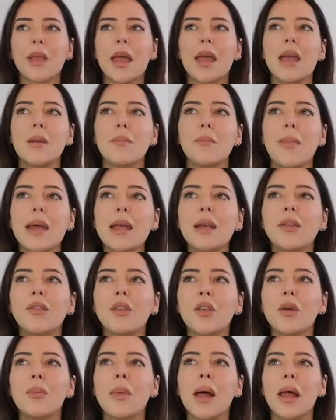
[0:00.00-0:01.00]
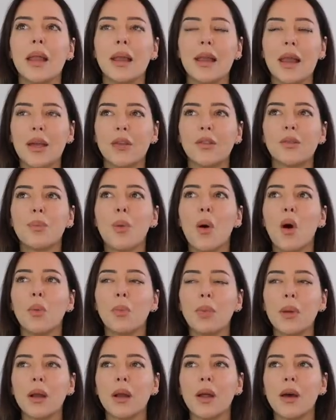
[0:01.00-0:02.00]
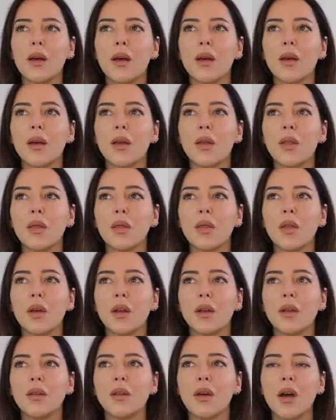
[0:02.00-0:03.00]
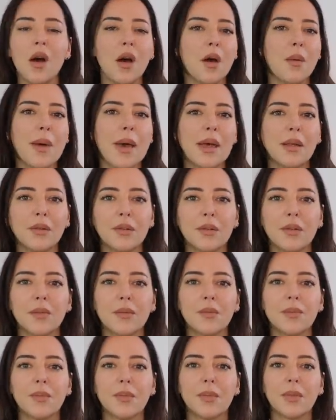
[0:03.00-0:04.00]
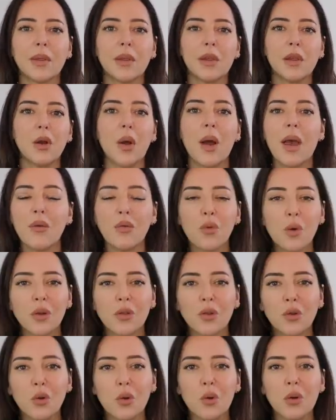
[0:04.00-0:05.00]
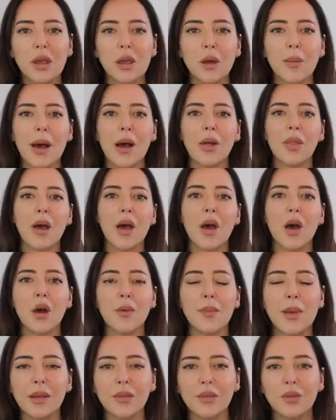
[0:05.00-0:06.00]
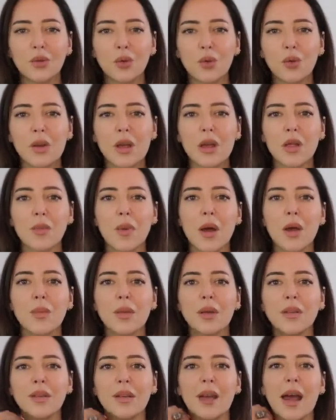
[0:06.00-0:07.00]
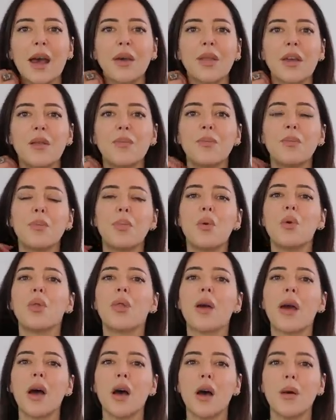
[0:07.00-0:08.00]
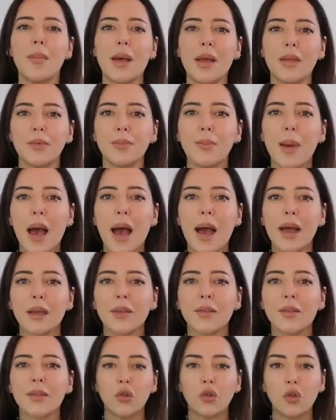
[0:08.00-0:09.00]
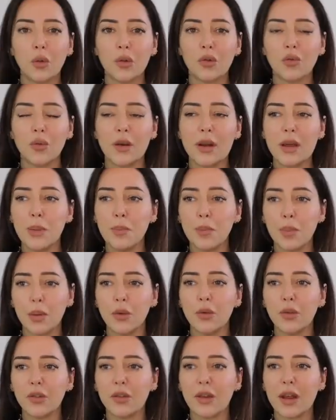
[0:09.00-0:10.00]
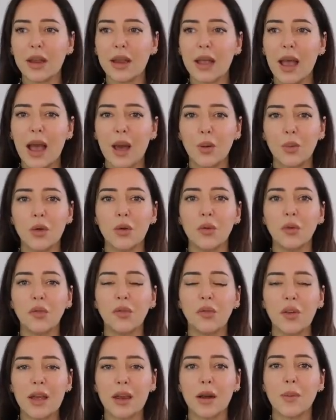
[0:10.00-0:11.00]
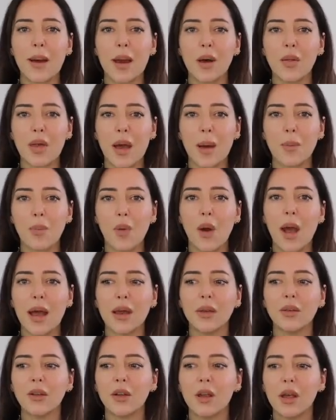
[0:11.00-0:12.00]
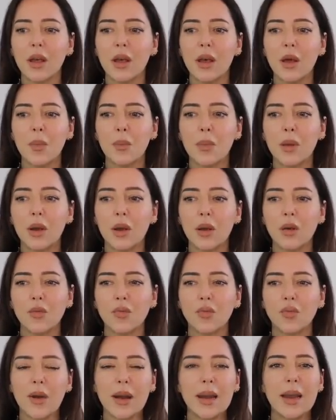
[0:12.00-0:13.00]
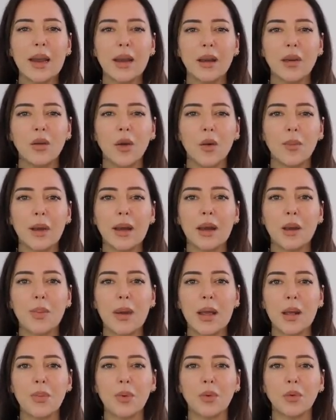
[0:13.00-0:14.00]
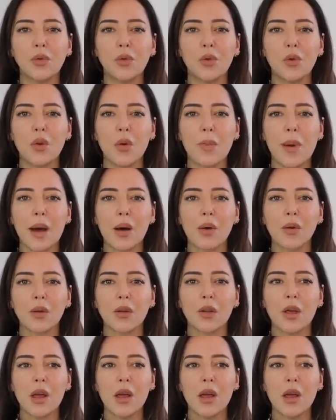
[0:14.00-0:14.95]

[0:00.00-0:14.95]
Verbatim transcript: it makes them less popular than Hermes. You know, everyone's talking about their Hermes story at the moment and how they bought their Hermes bags, so it's really boosting how we all feel about that brand. But really, not many people talk about